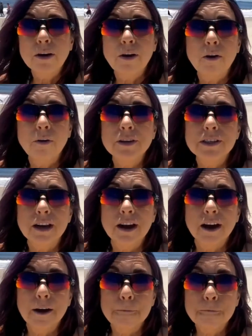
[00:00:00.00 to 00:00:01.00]
me all the
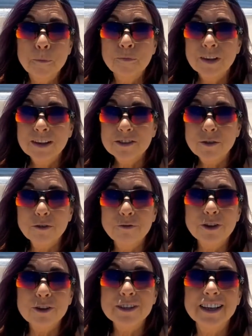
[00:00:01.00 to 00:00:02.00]
time. So it
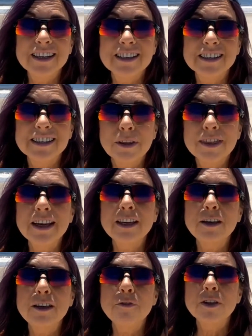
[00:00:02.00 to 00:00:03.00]
feels like someone.
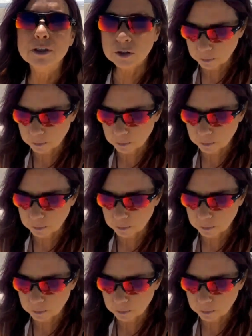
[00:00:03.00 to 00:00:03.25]
Thank you for the